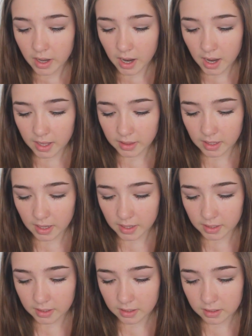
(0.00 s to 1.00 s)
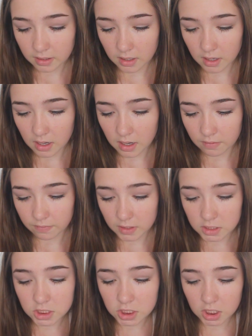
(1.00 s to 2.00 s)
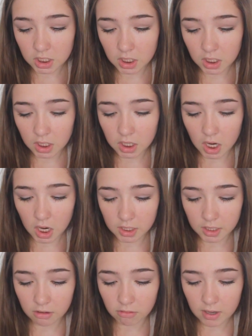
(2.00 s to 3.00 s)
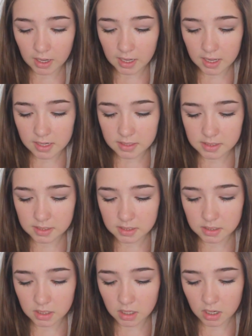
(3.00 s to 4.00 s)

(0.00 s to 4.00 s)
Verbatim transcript: I like Avicii, Kanye West.